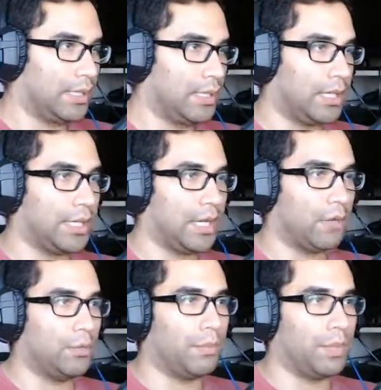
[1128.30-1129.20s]
I think I
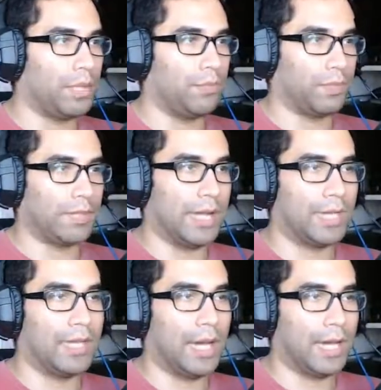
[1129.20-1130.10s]
remember him from that
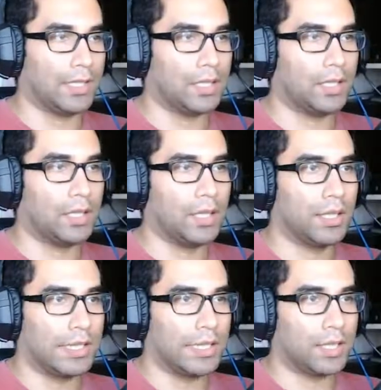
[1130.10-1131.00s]
night.
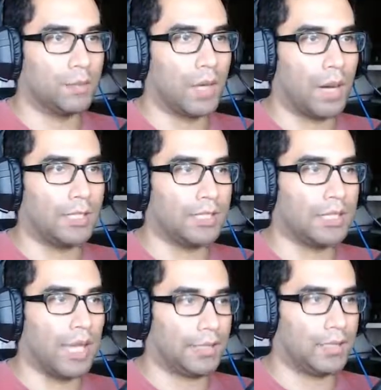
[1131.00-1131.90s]
That night Mom and
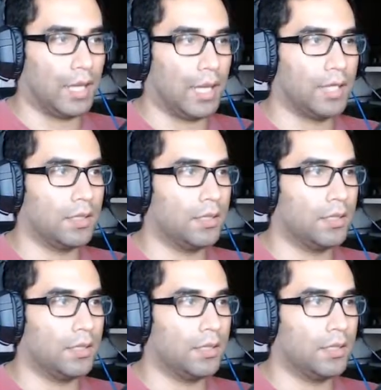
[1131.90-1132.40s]
Dad died.